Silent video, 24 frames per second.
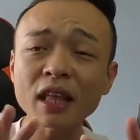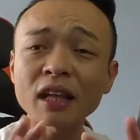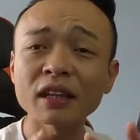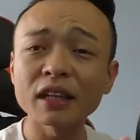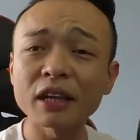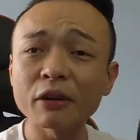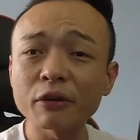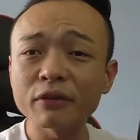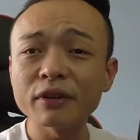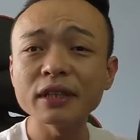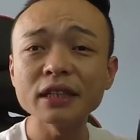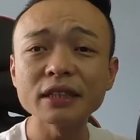
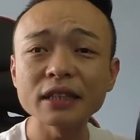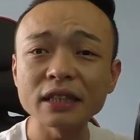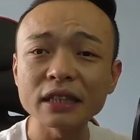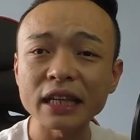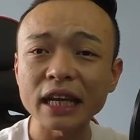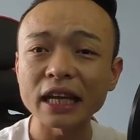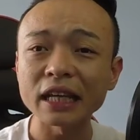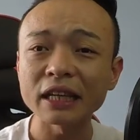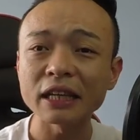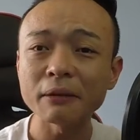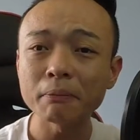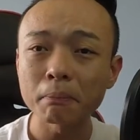There isn't
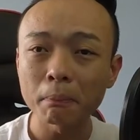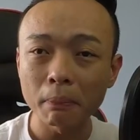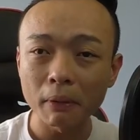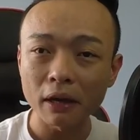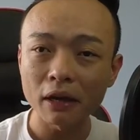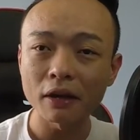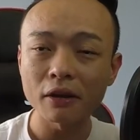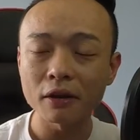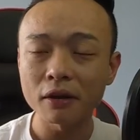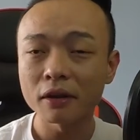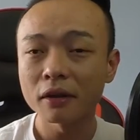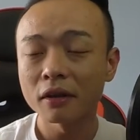any
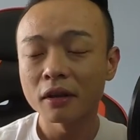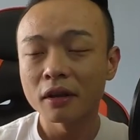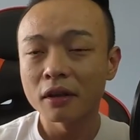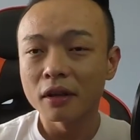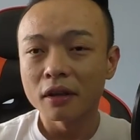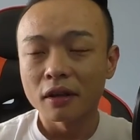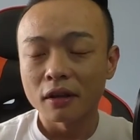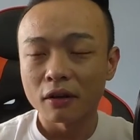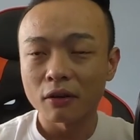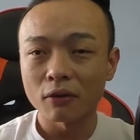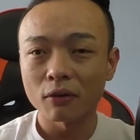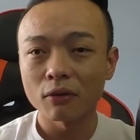blur
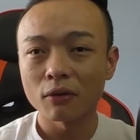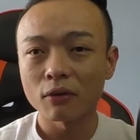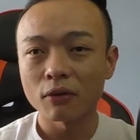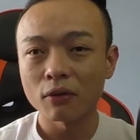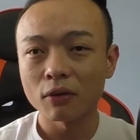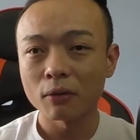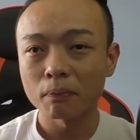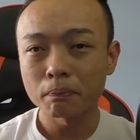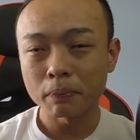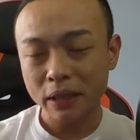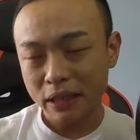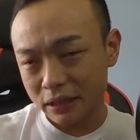or,
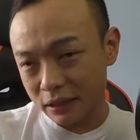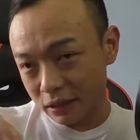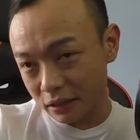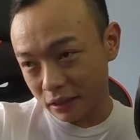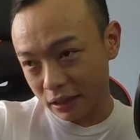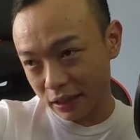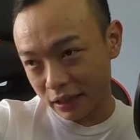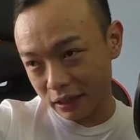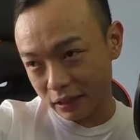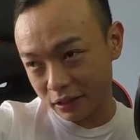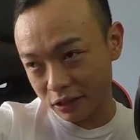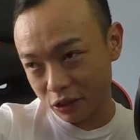or
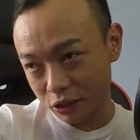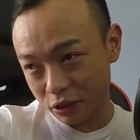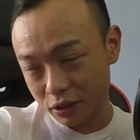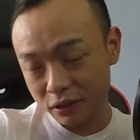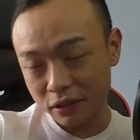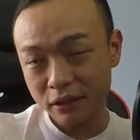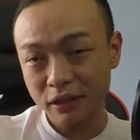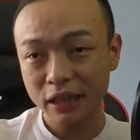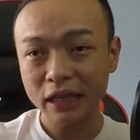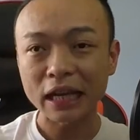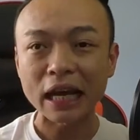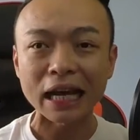
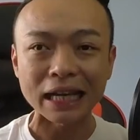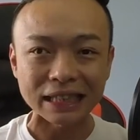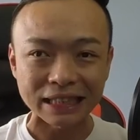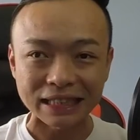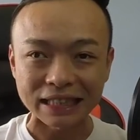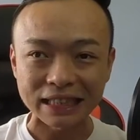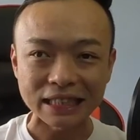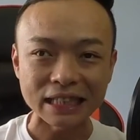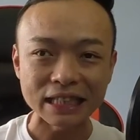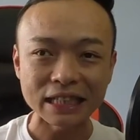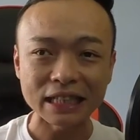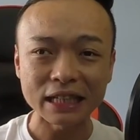pixelation that I
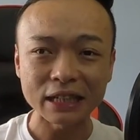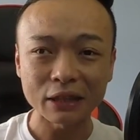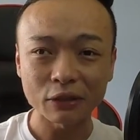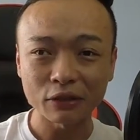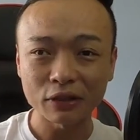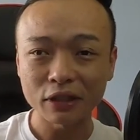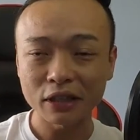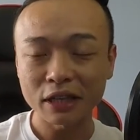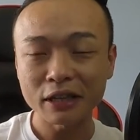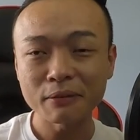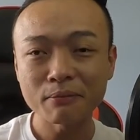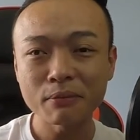see on
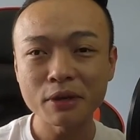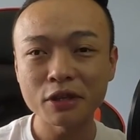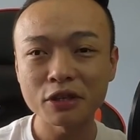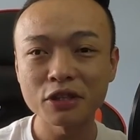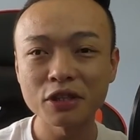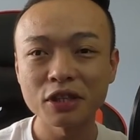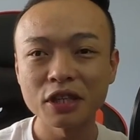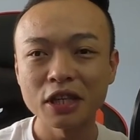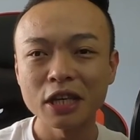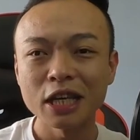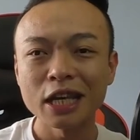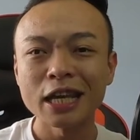the
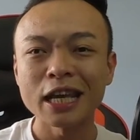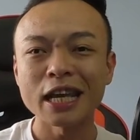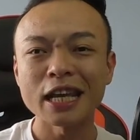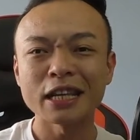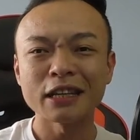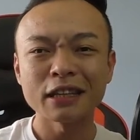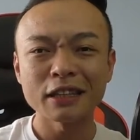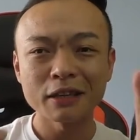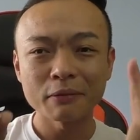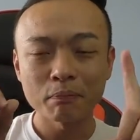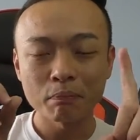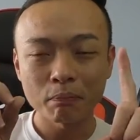image.
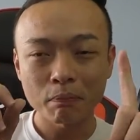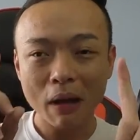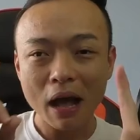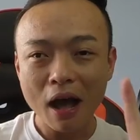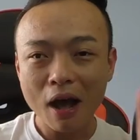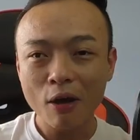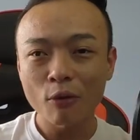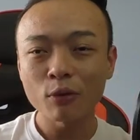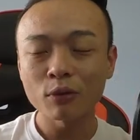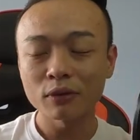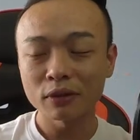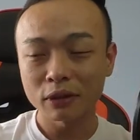And the
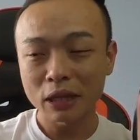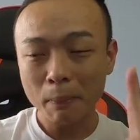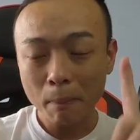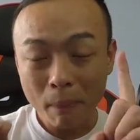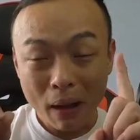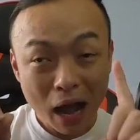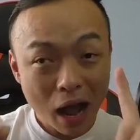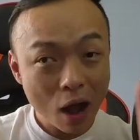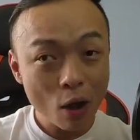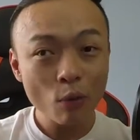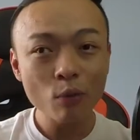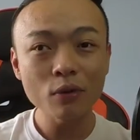power, the
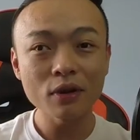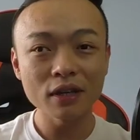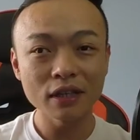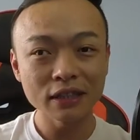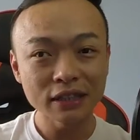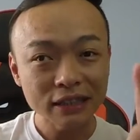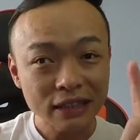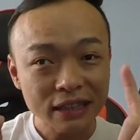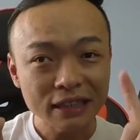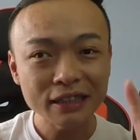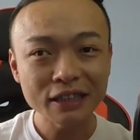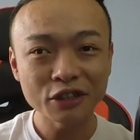power
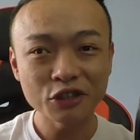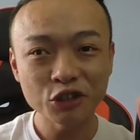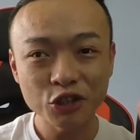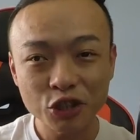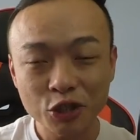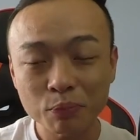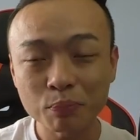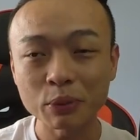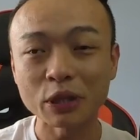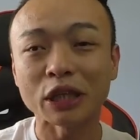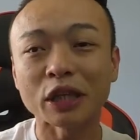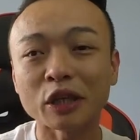is in the
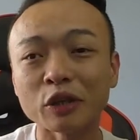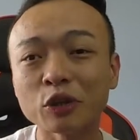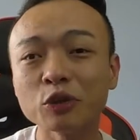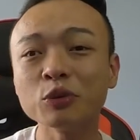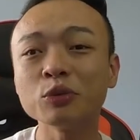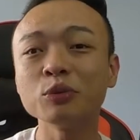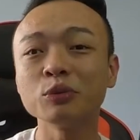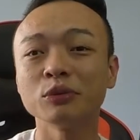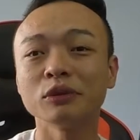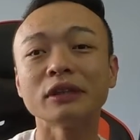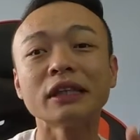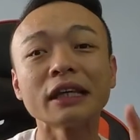
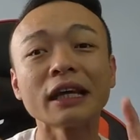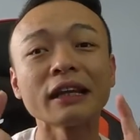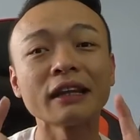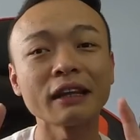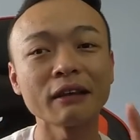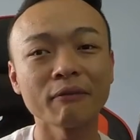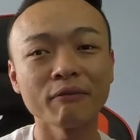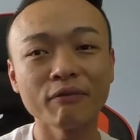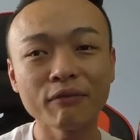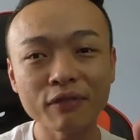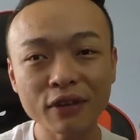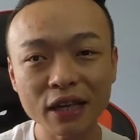GPU that
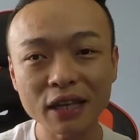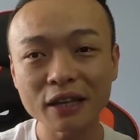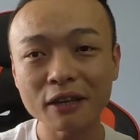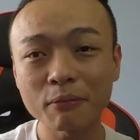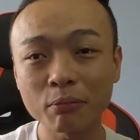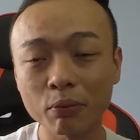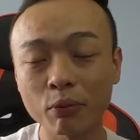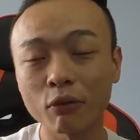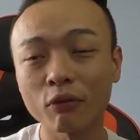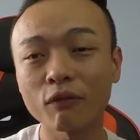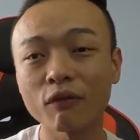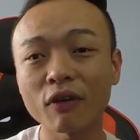NVIDIA
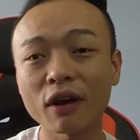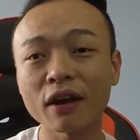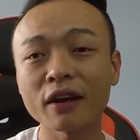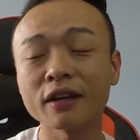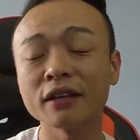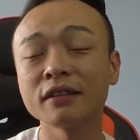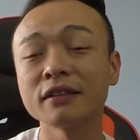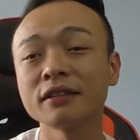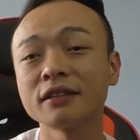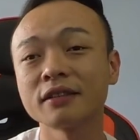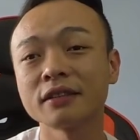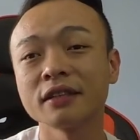
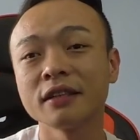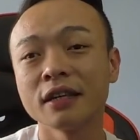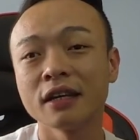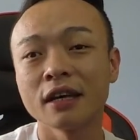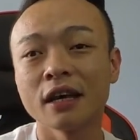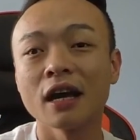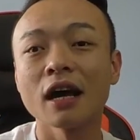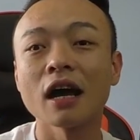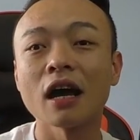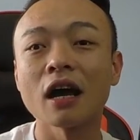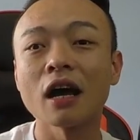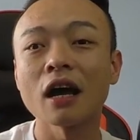provides.
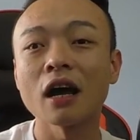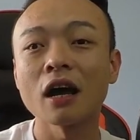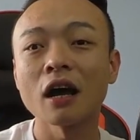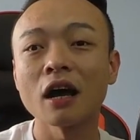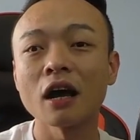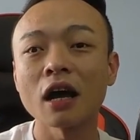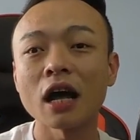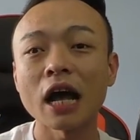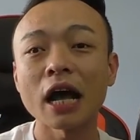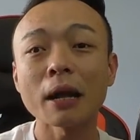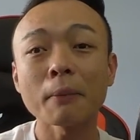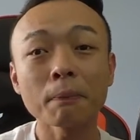
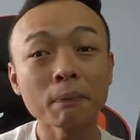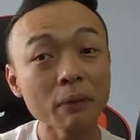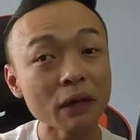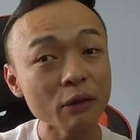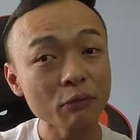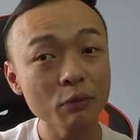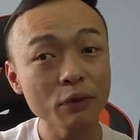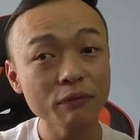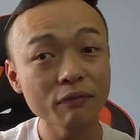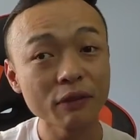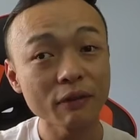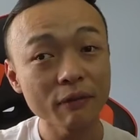Uh, I
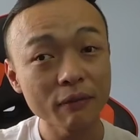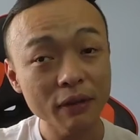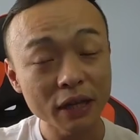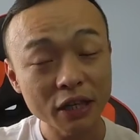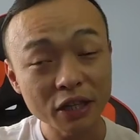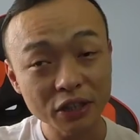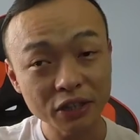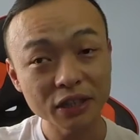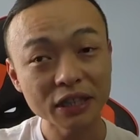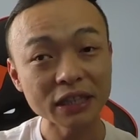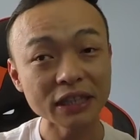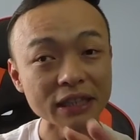played with the
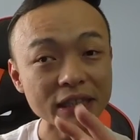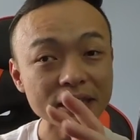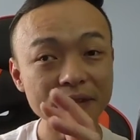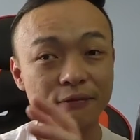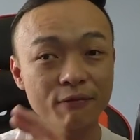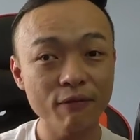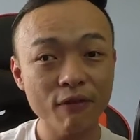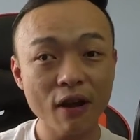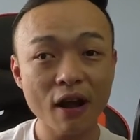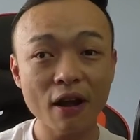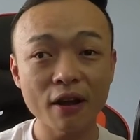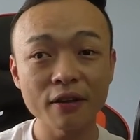HTC
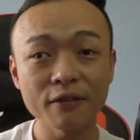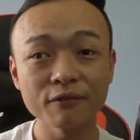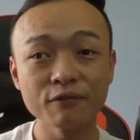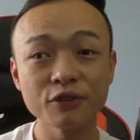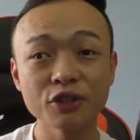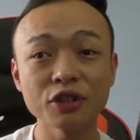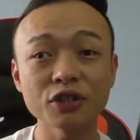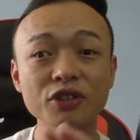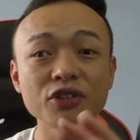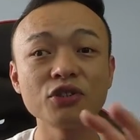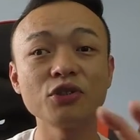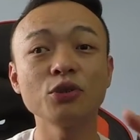Vive
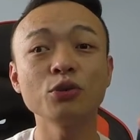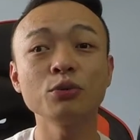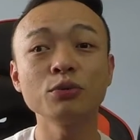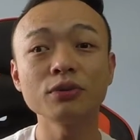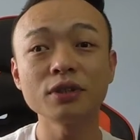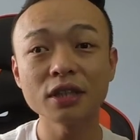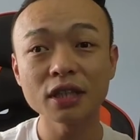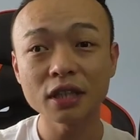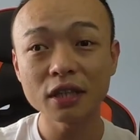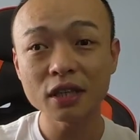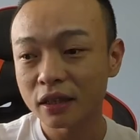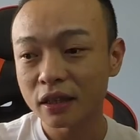just
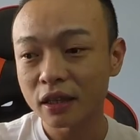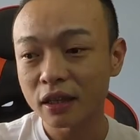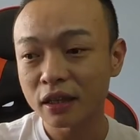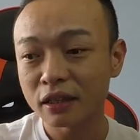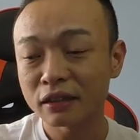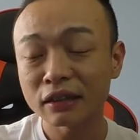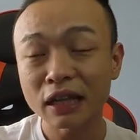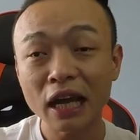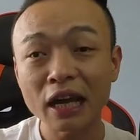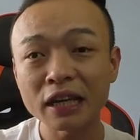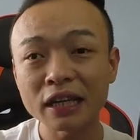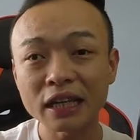using a
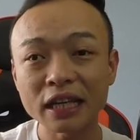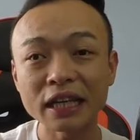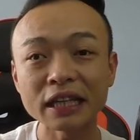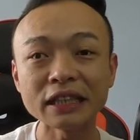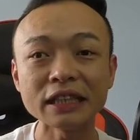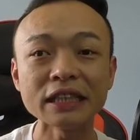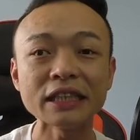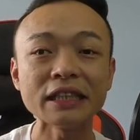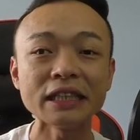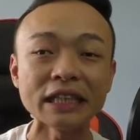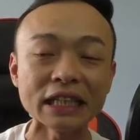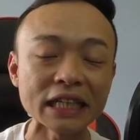
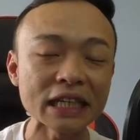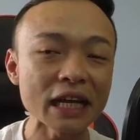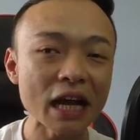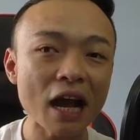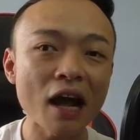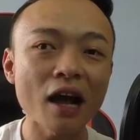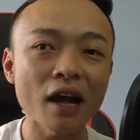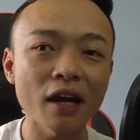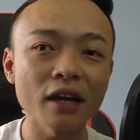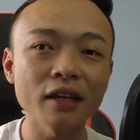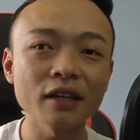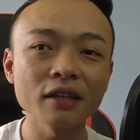980
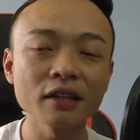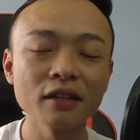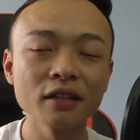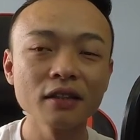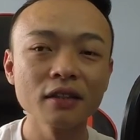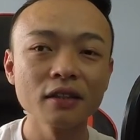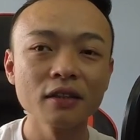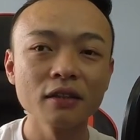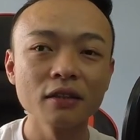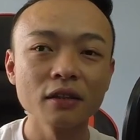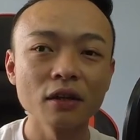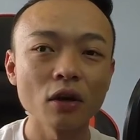Ti
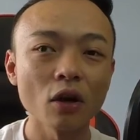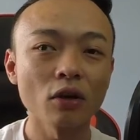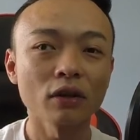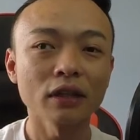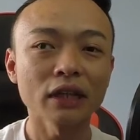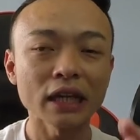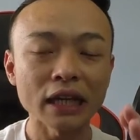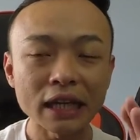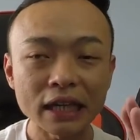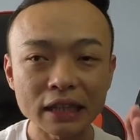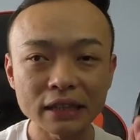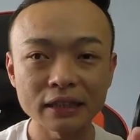on
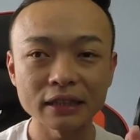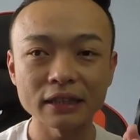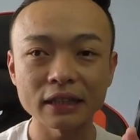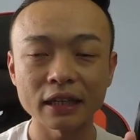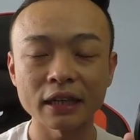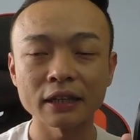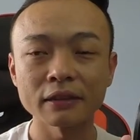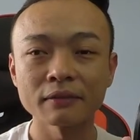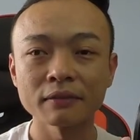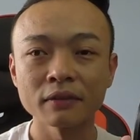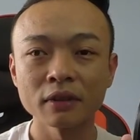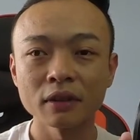the
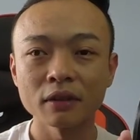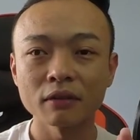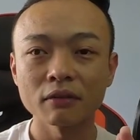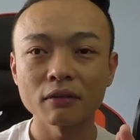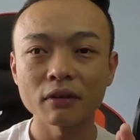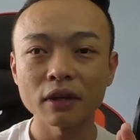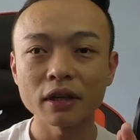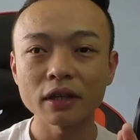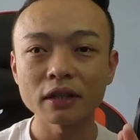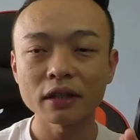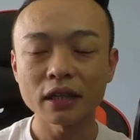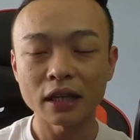headset,
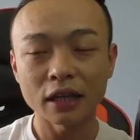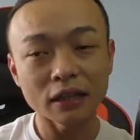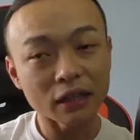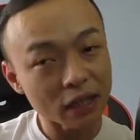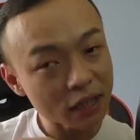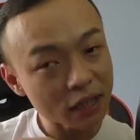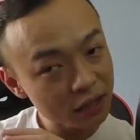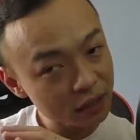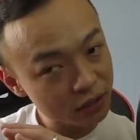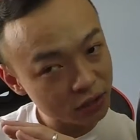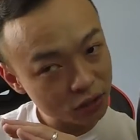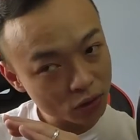right? And
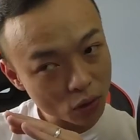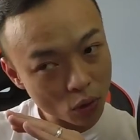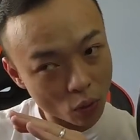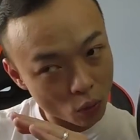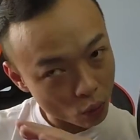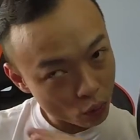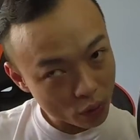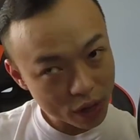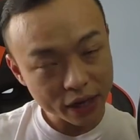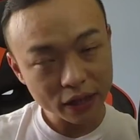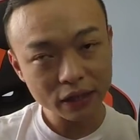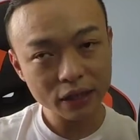it's
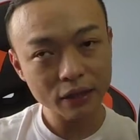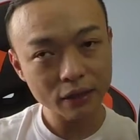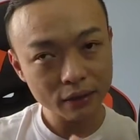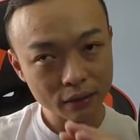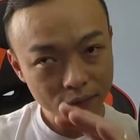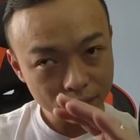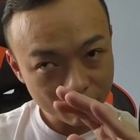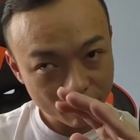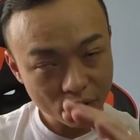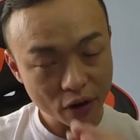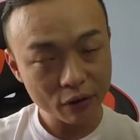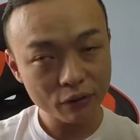already
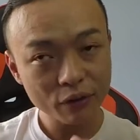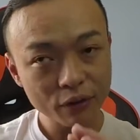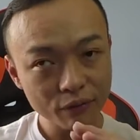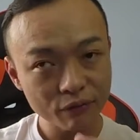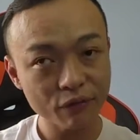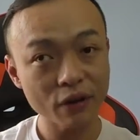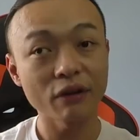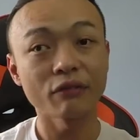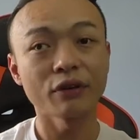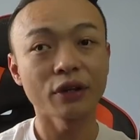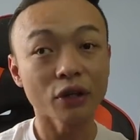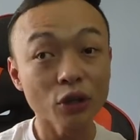very,
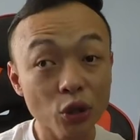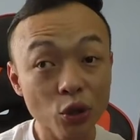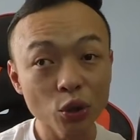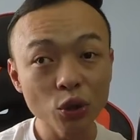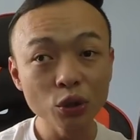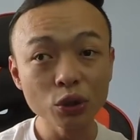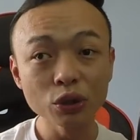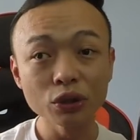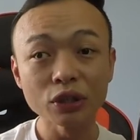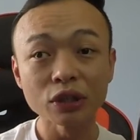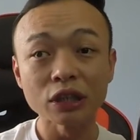very good.